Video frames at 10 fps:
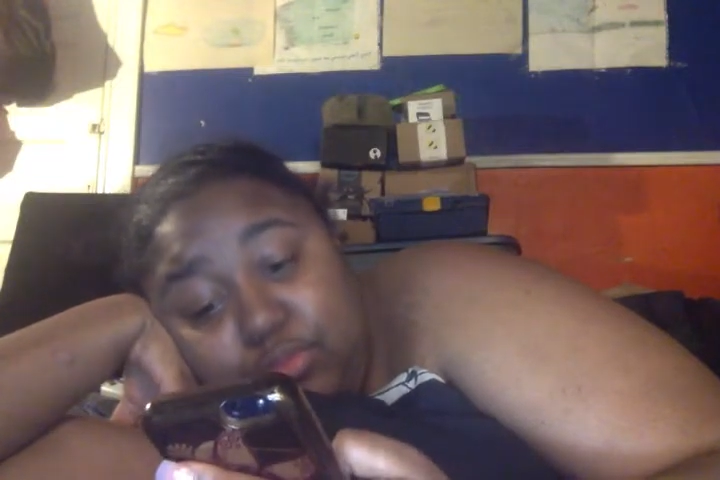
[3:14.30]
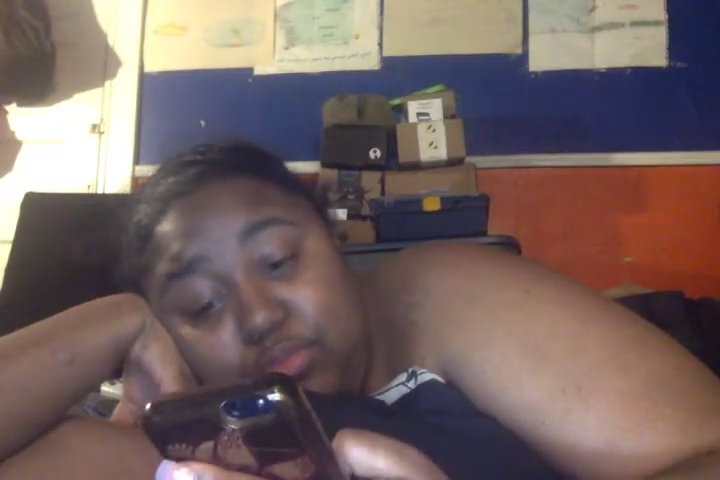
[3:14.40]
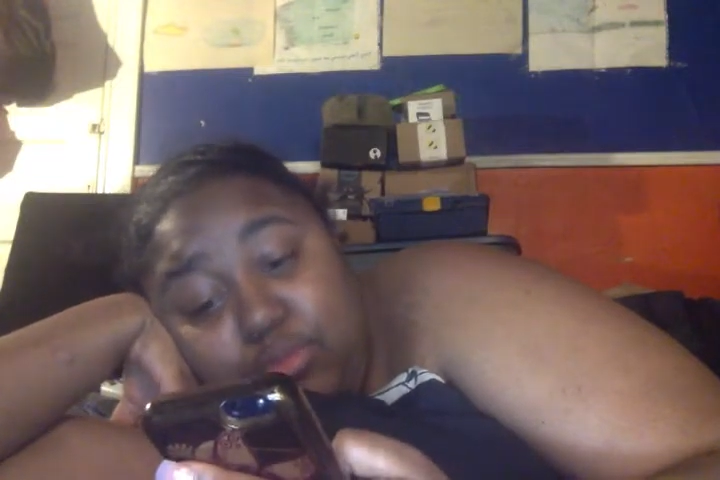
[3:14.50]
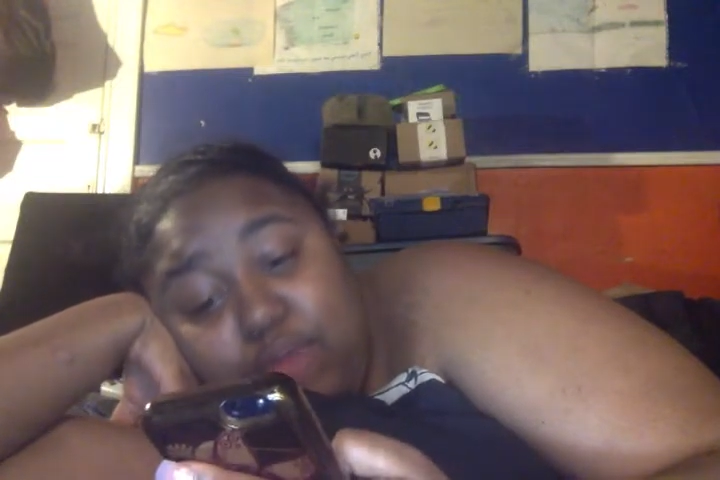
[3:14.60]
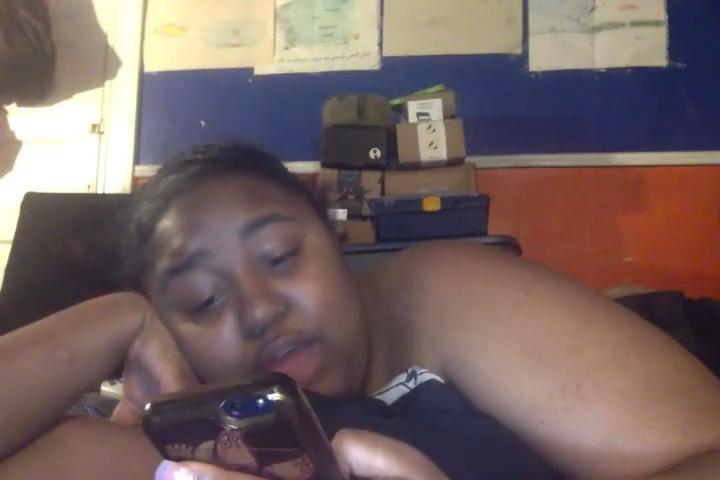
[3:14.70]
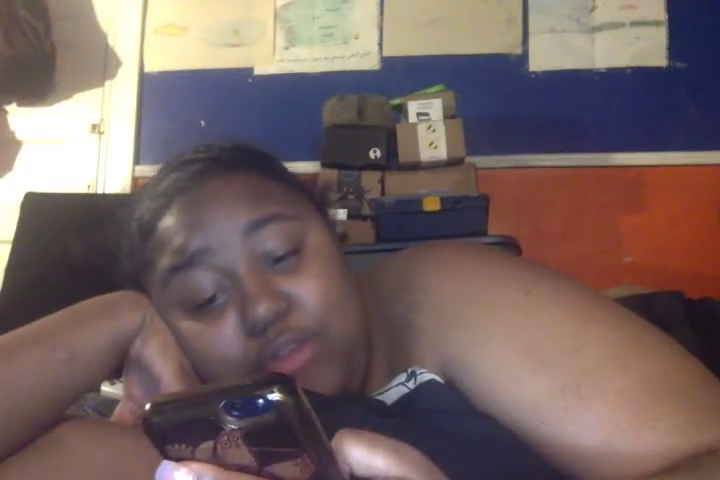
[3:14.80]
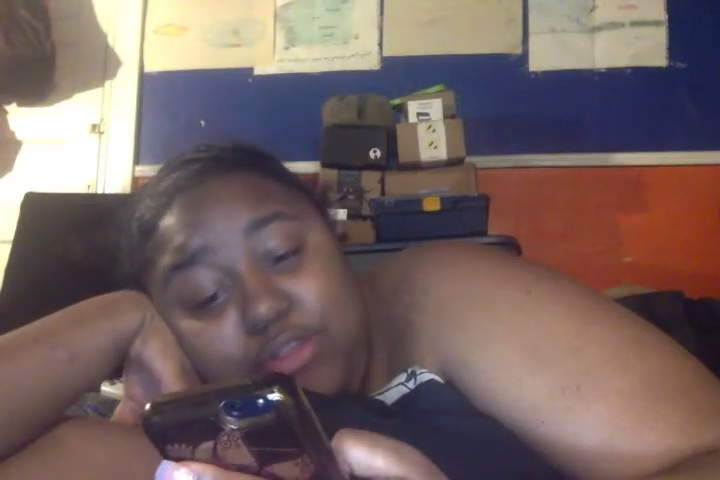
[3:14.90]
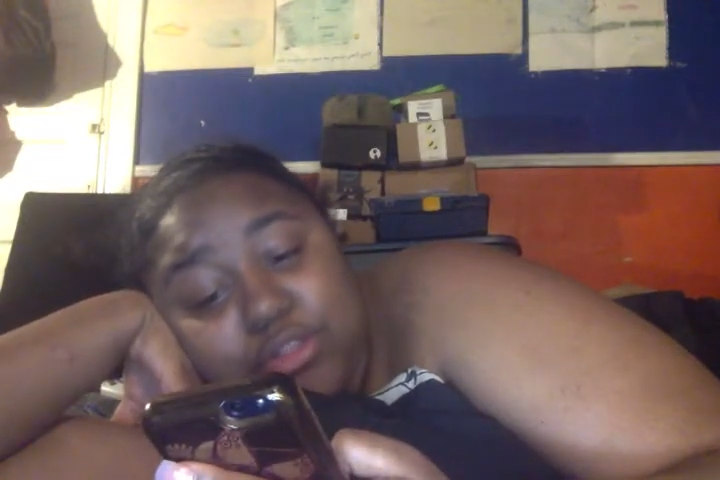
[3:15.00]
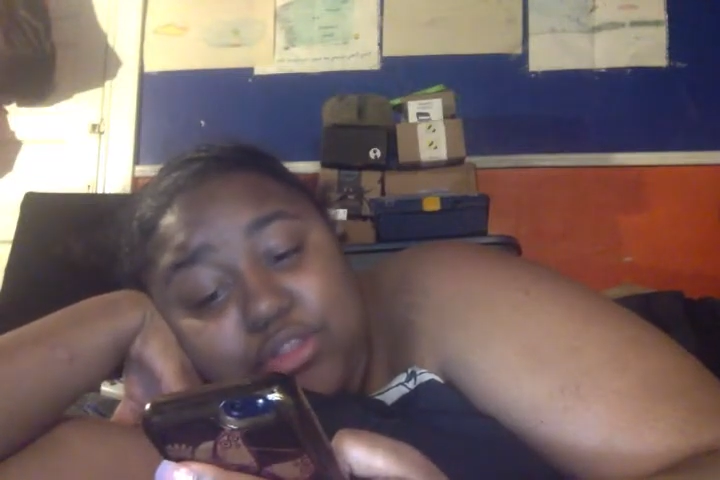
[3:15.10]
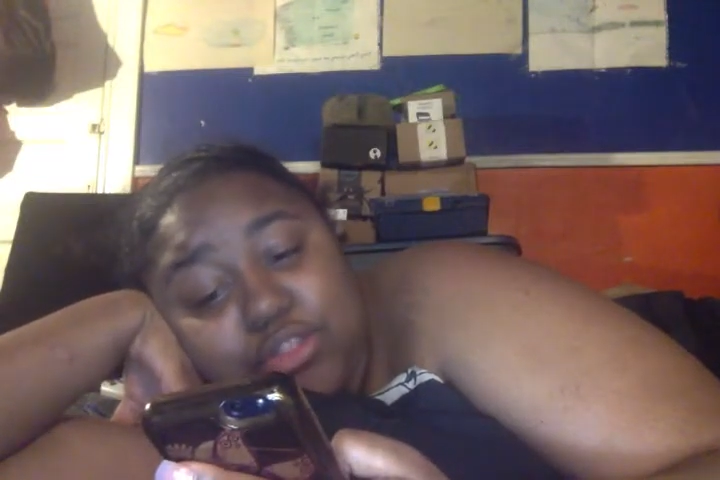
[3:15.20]

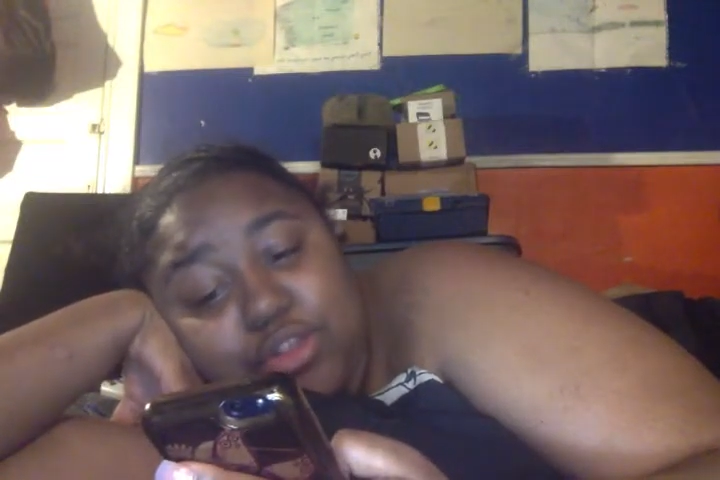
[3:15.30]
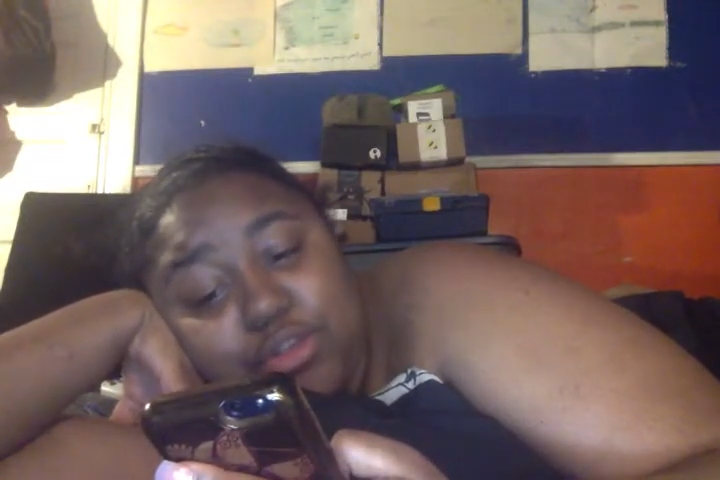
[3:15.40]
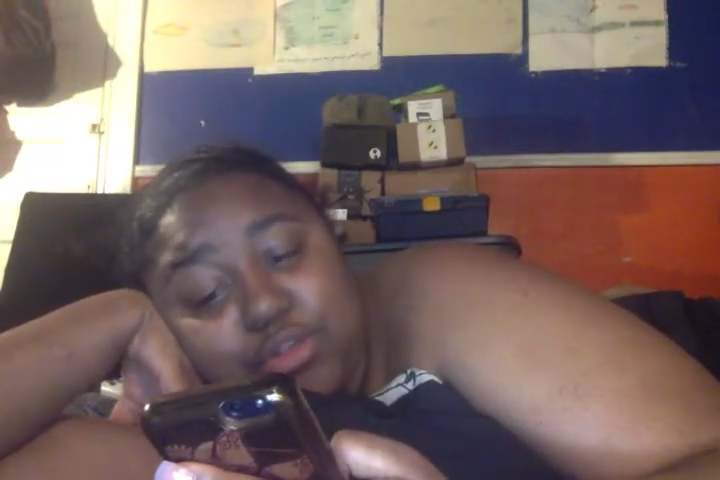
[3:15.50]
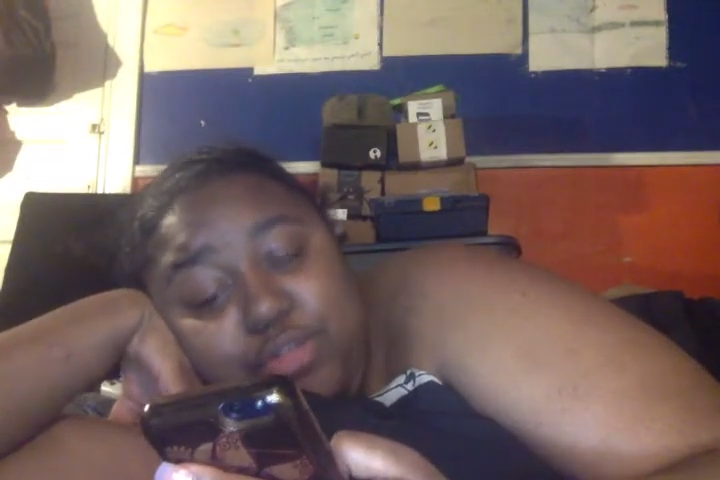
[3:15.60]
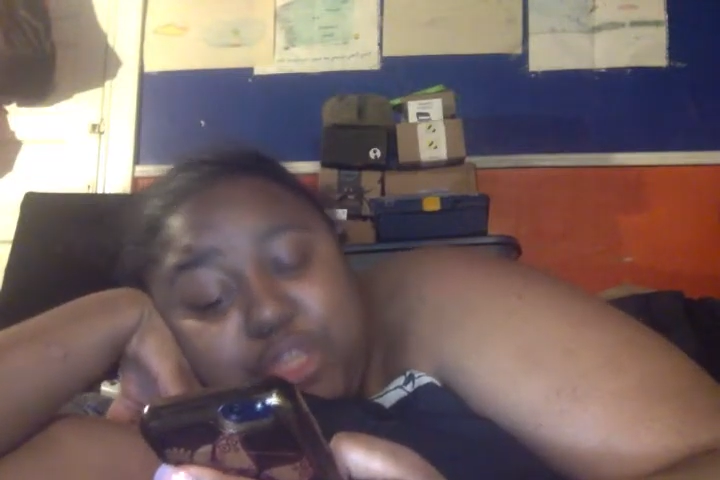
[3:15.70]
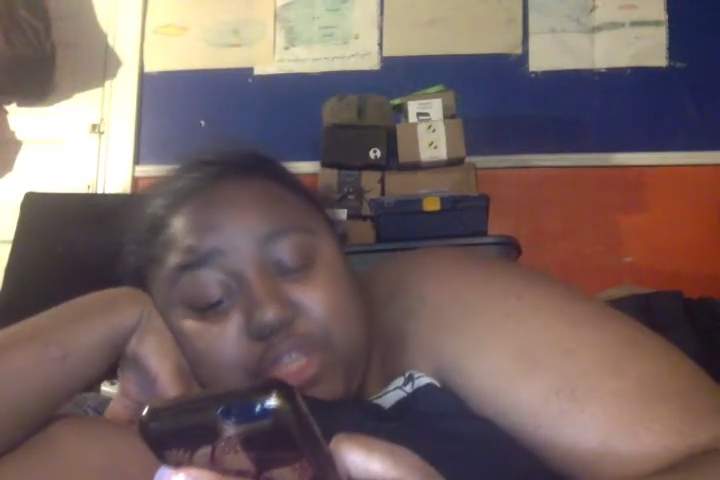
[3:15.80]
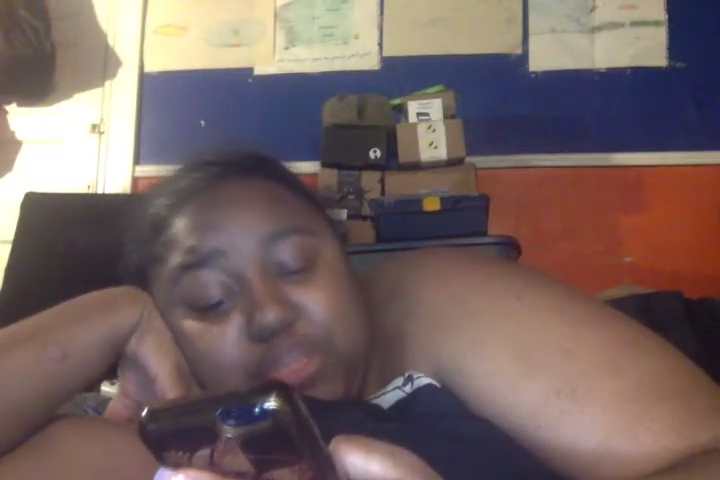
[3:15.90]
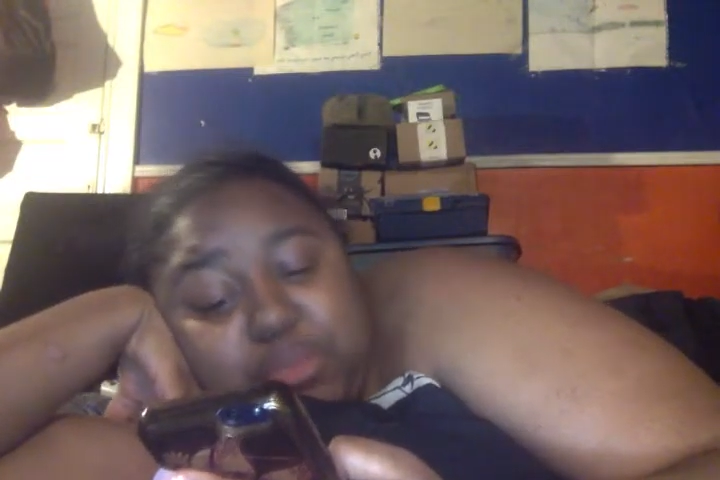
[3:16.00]
Browser searches.